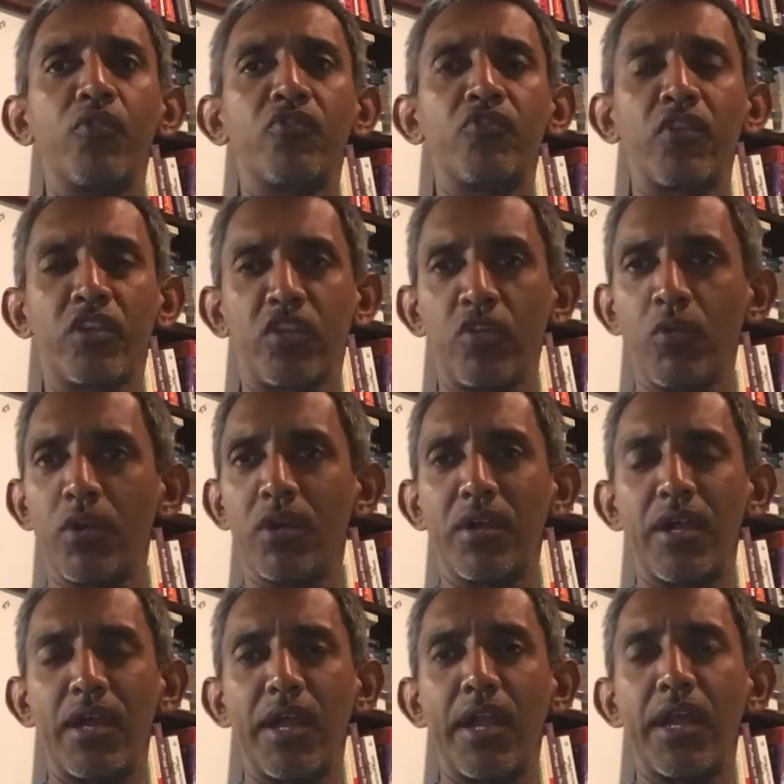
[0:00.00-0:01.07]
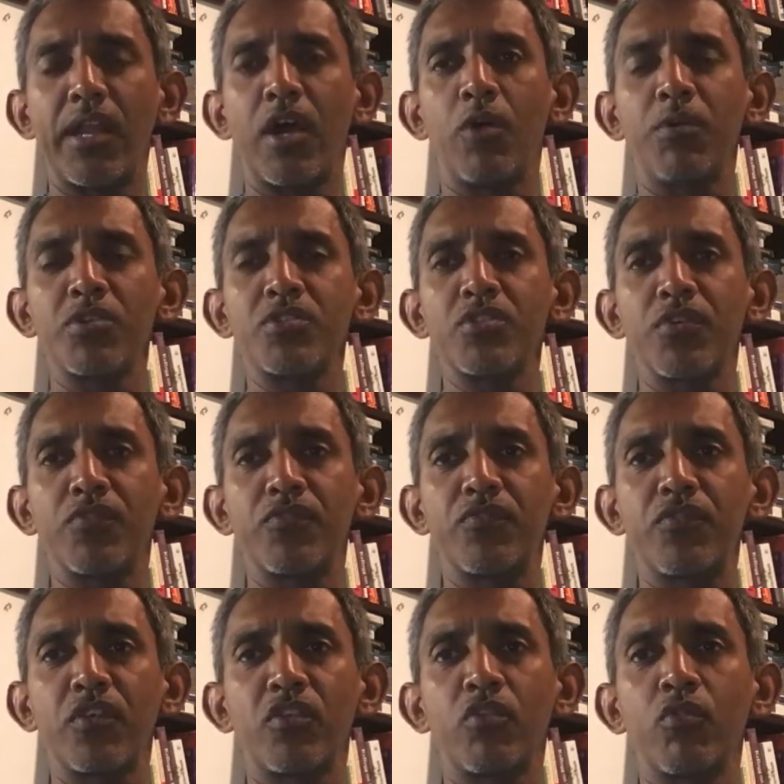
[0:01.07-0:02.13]
secure and how much of
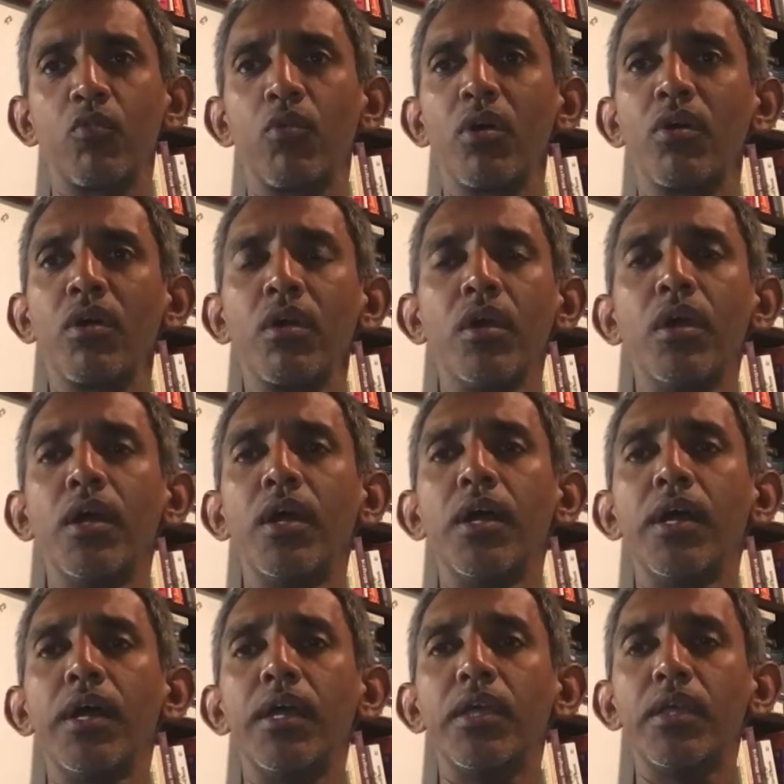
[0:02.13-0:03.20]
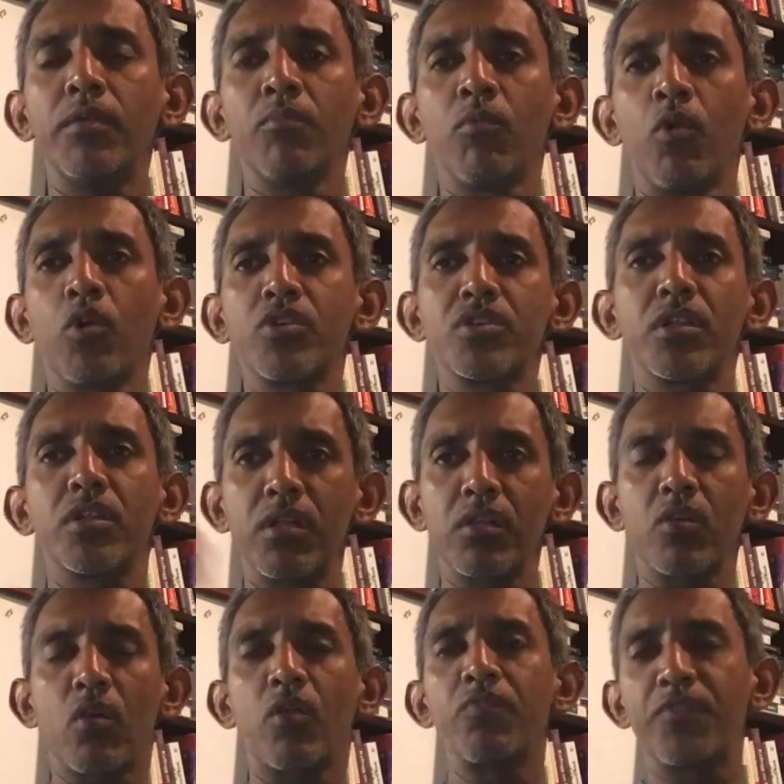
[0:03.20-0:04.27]
secure emotional
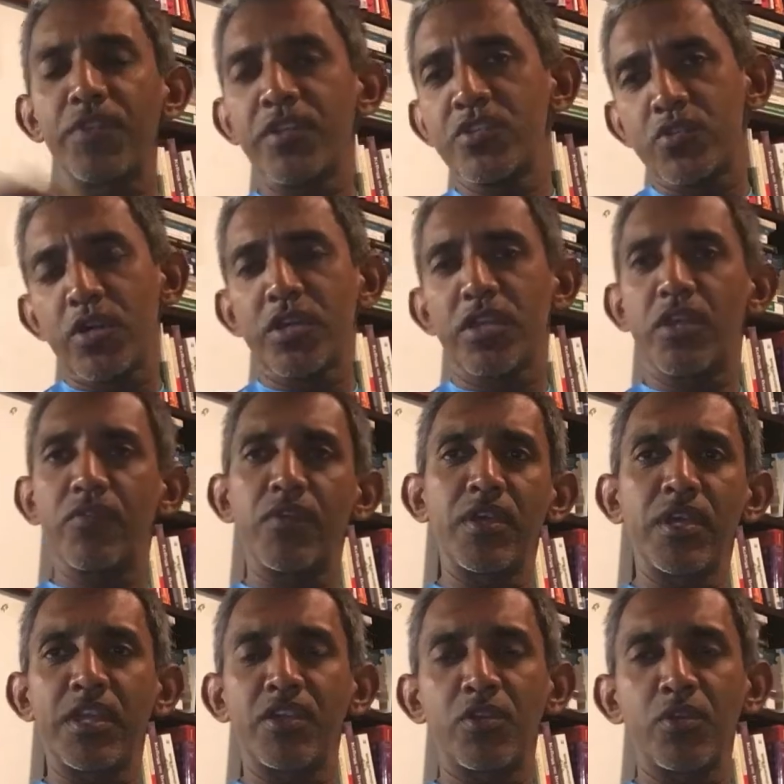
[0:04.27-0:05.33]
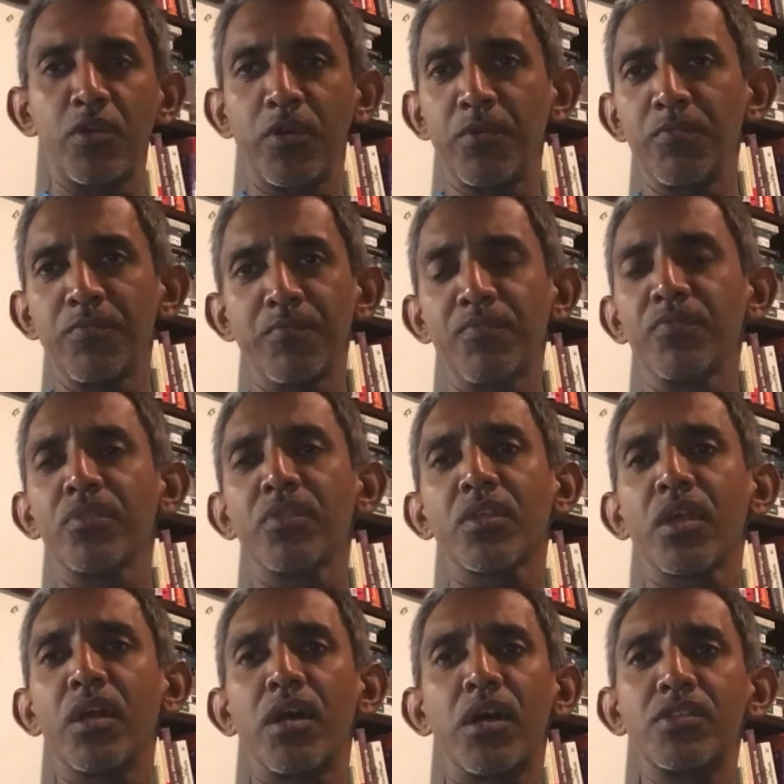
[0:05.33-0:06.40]
confidence you are giving at your
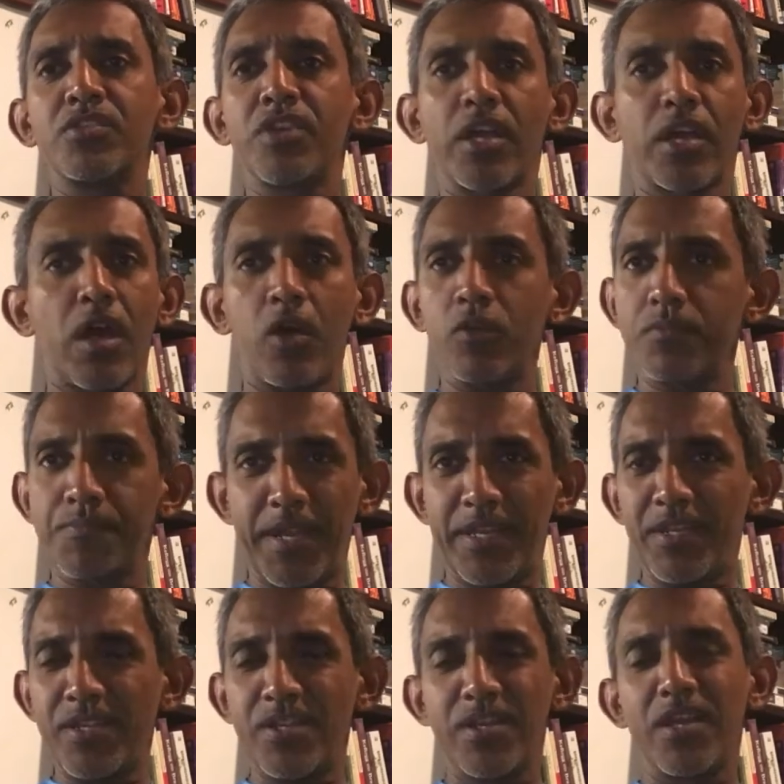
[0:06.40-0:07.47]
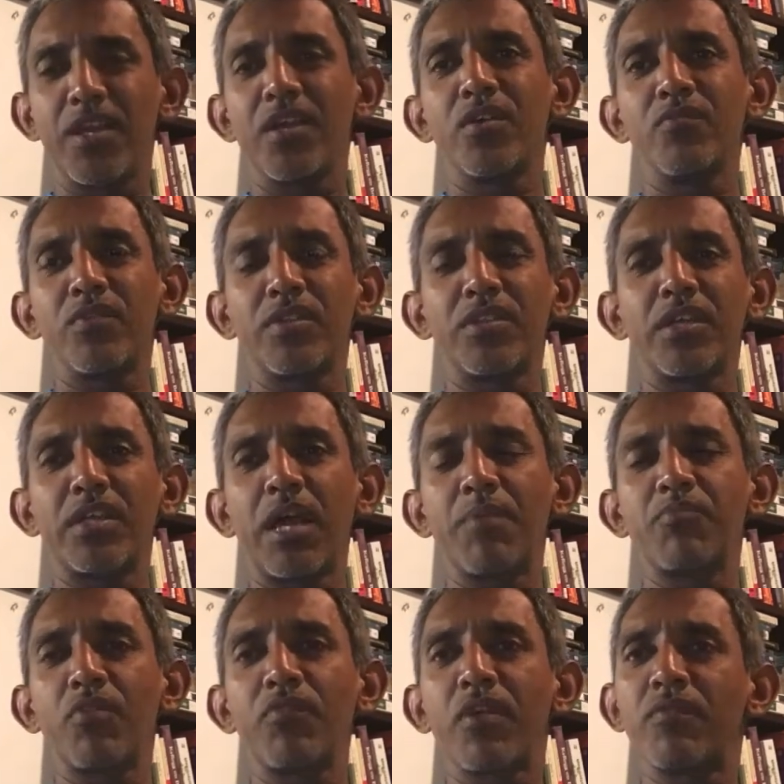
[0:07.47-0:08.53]
checkout page with the
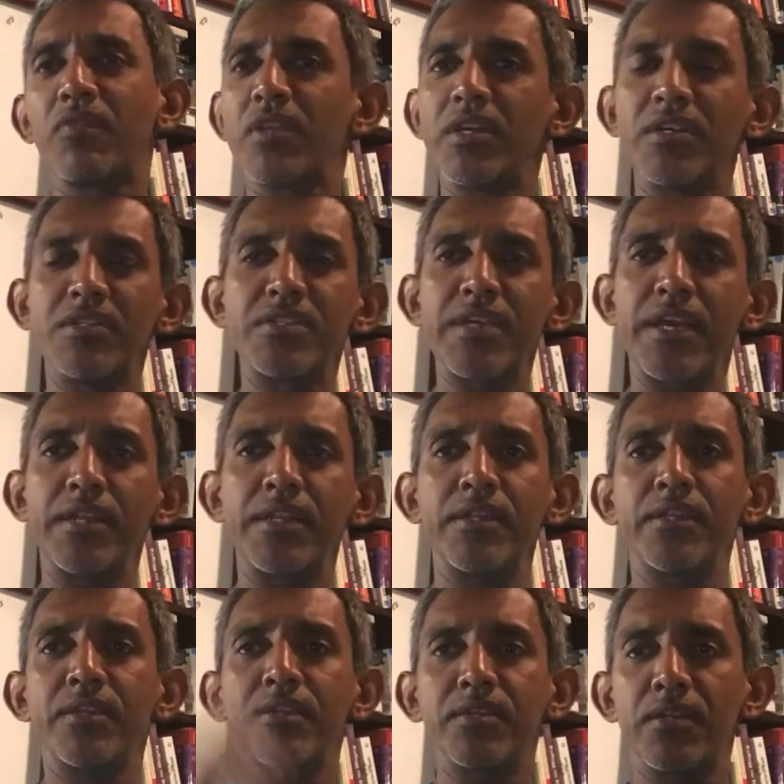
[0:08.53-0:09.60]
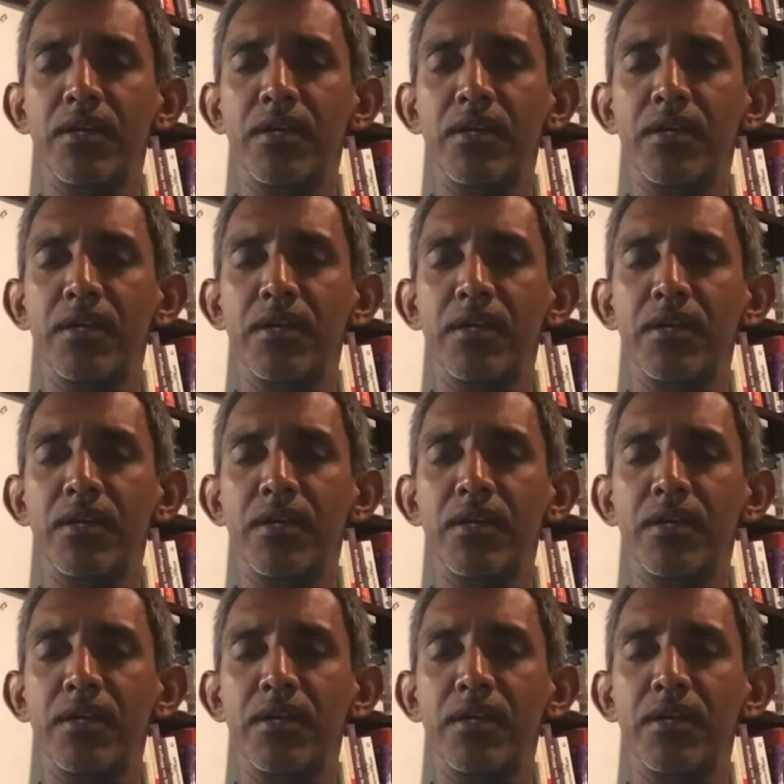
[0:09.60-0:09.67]
types of evidence and